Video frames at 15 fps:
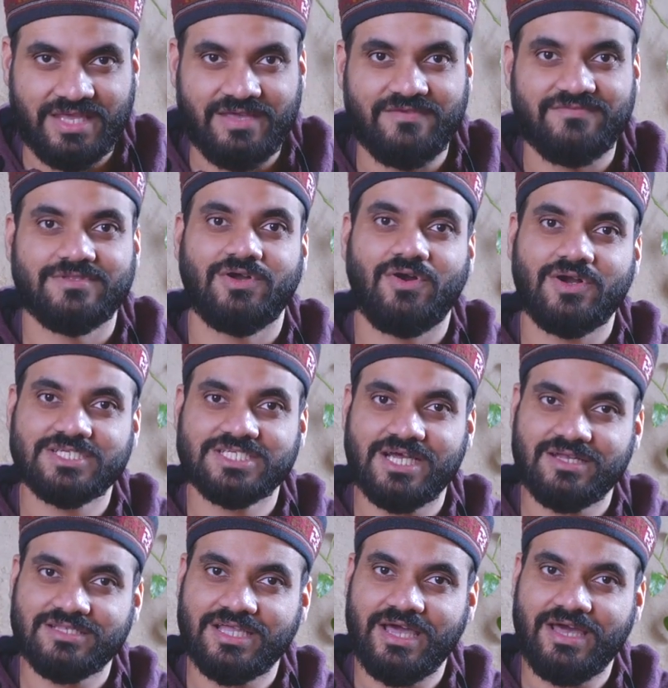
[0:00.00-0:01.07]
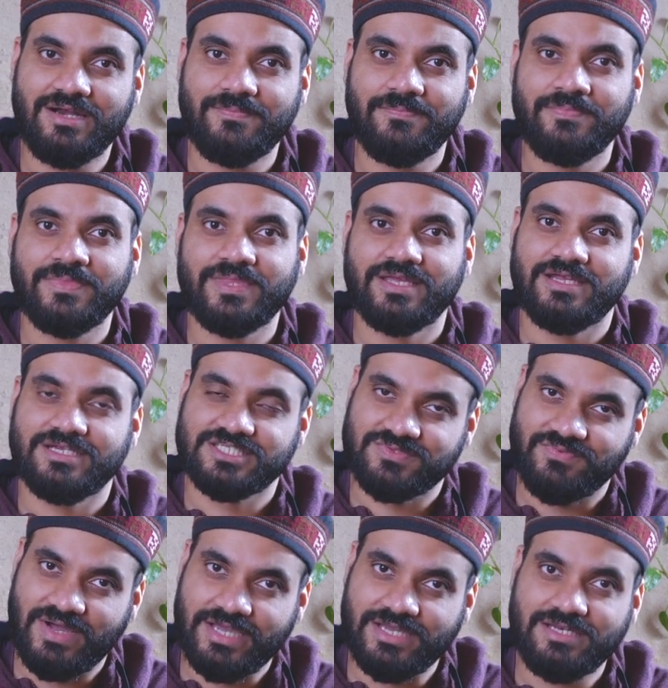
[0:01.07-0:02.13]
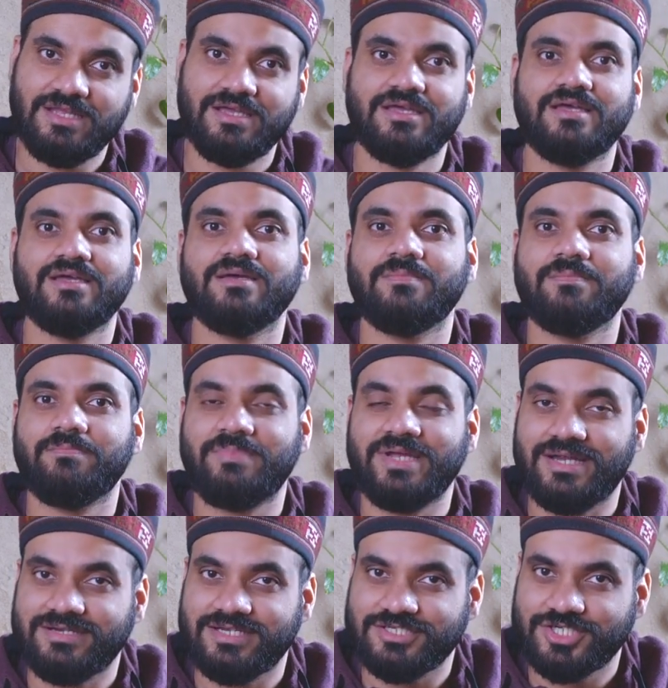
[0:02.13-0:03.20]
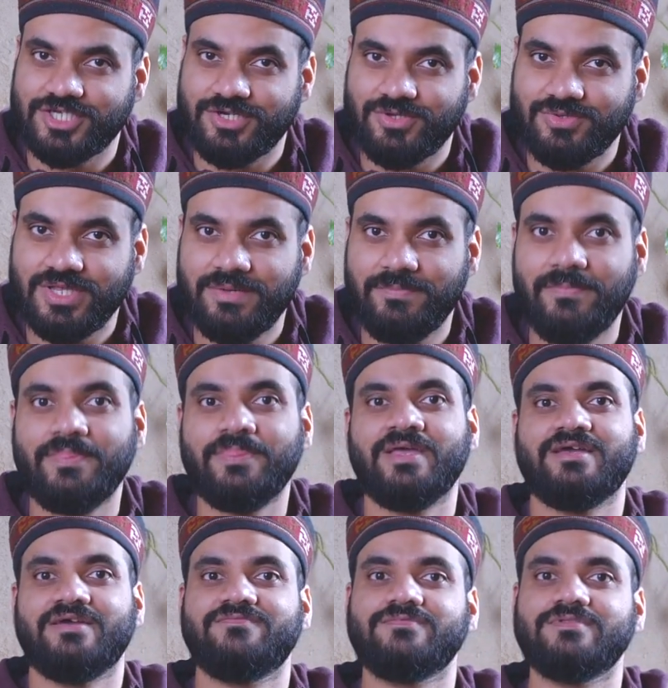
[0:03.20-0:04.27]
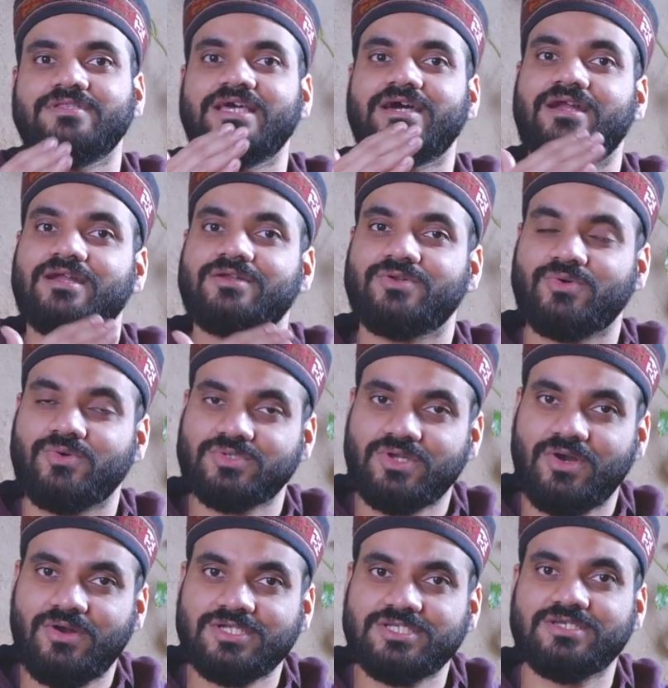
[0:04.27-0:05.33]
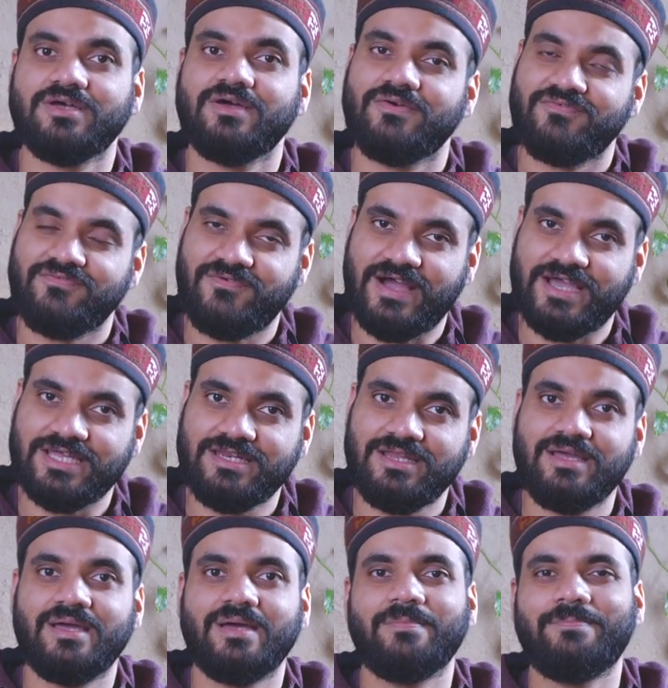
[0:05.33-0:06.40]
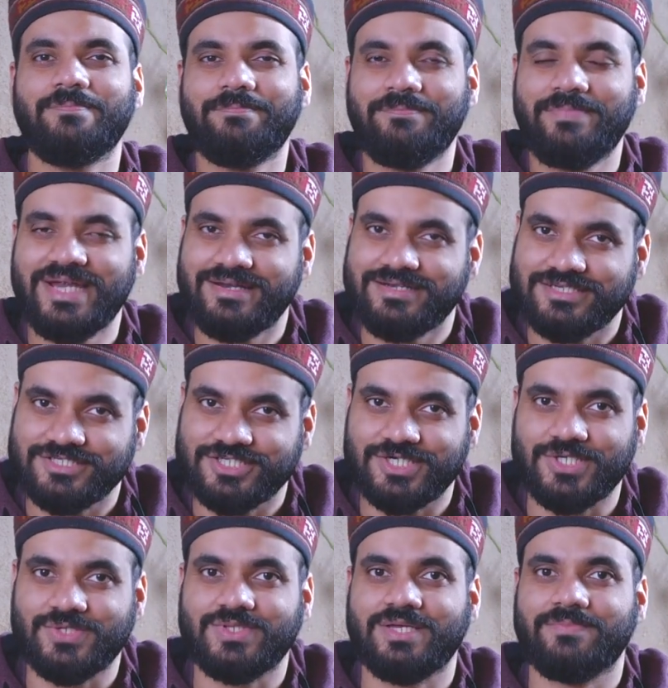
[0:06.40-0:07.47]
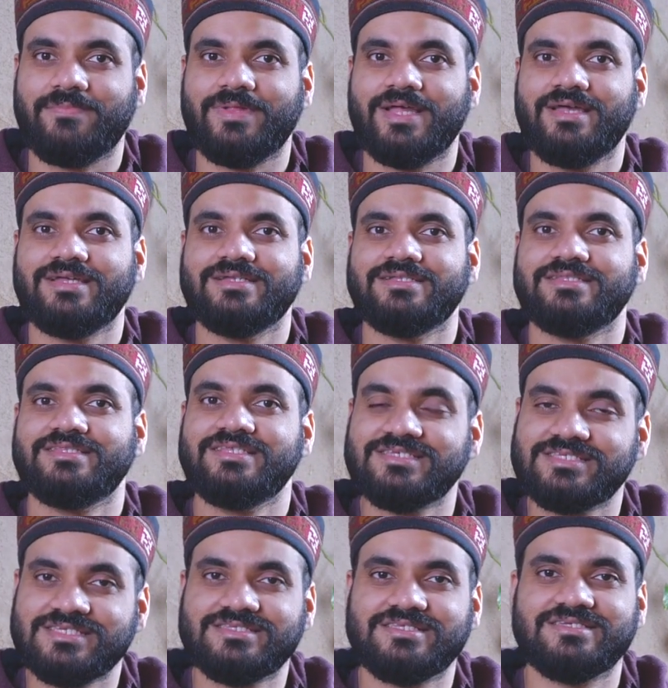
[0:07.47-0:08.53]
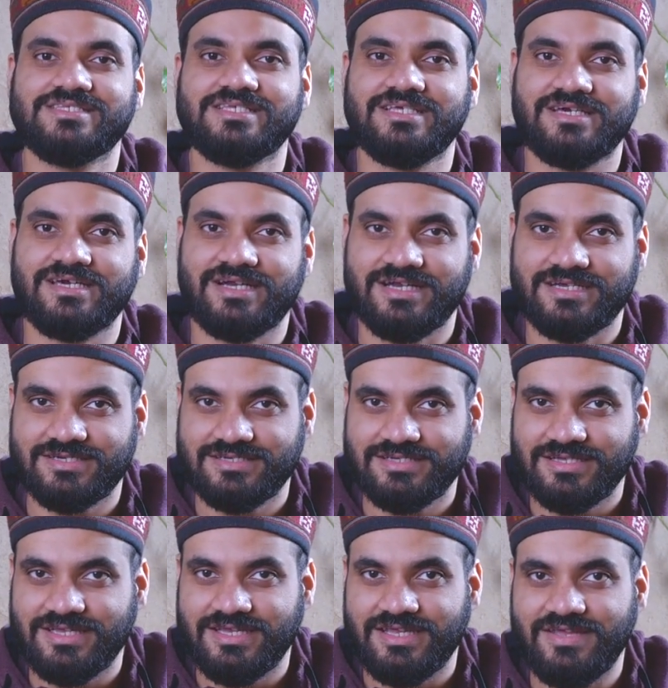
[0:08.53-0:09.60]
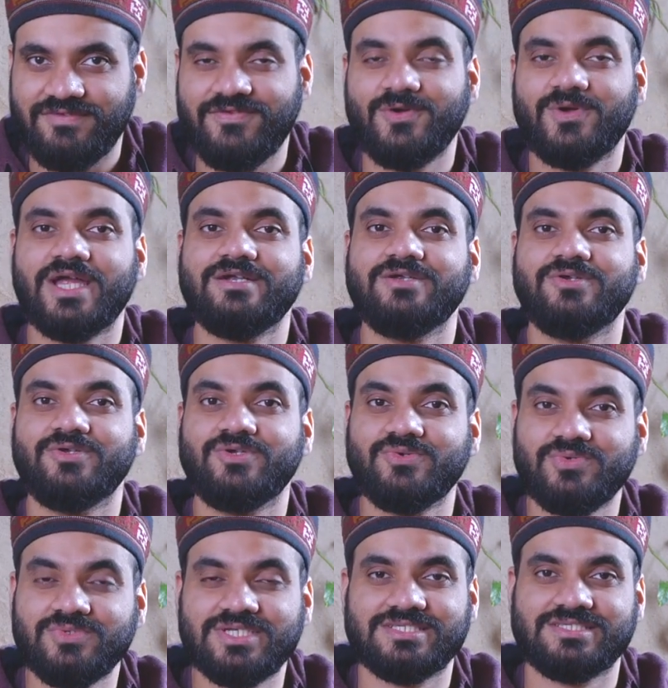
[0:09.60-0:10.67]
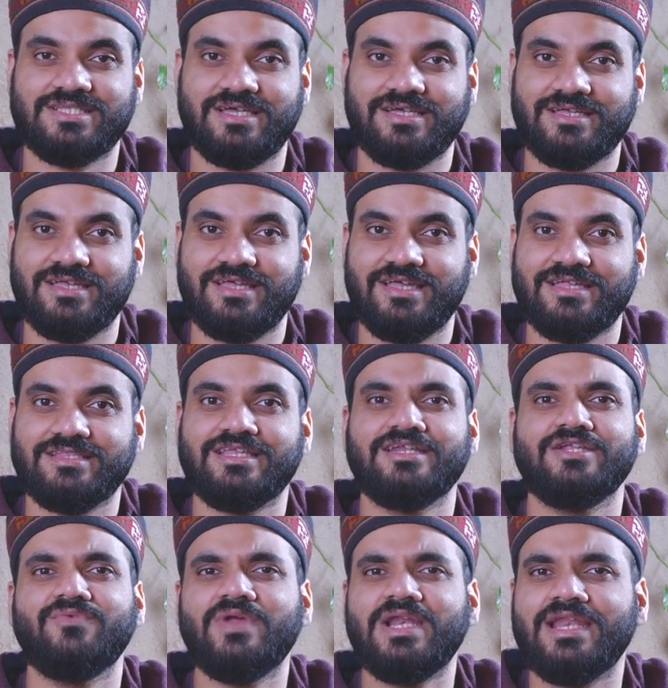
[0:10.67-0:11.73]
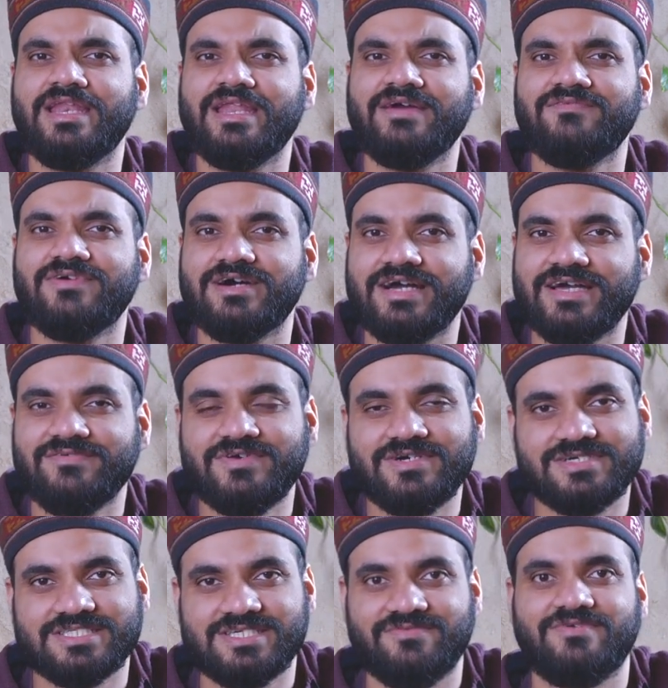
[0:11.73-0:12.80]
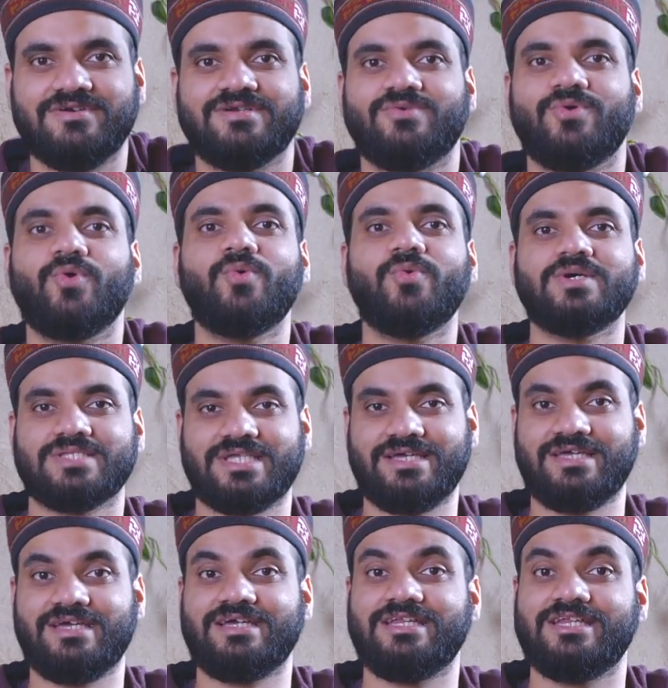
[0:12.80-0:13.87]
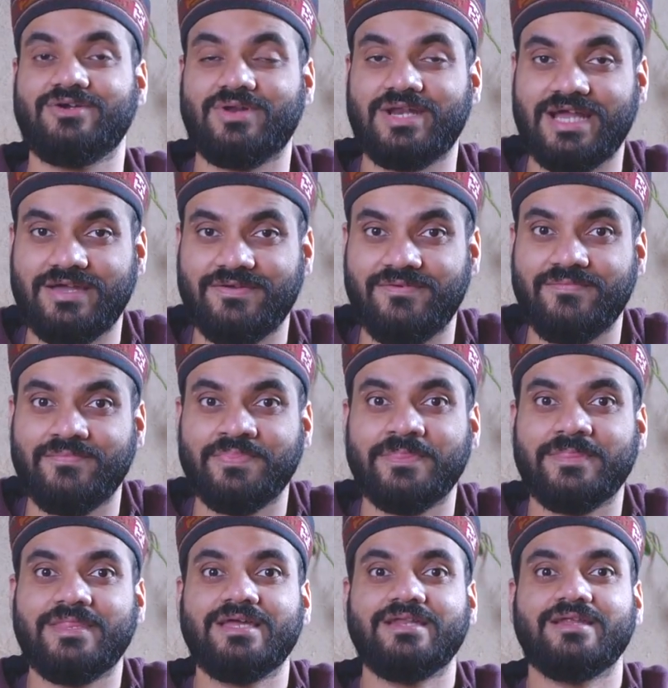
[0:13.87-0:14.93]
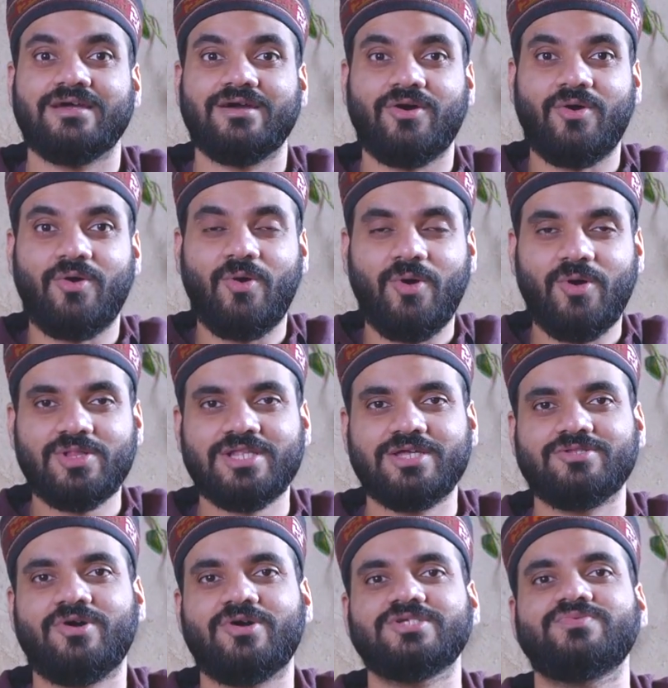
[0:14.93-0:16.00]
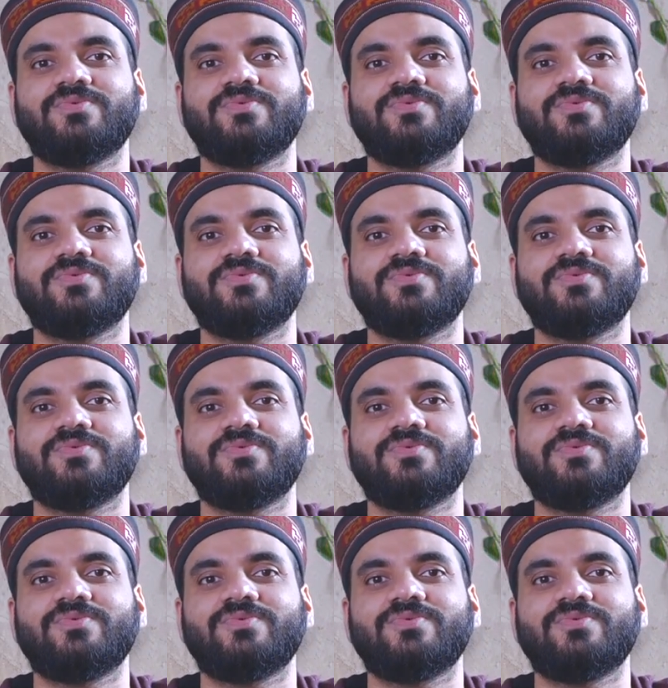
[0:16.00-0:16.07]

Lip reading: If thoughts are there, it's fine, pay attention to them. If there are no thoughts, fine, pay attention to them. This is the secret. If you can do this thing, then you will never ever suffer overthinking in your life. Then all the thoughts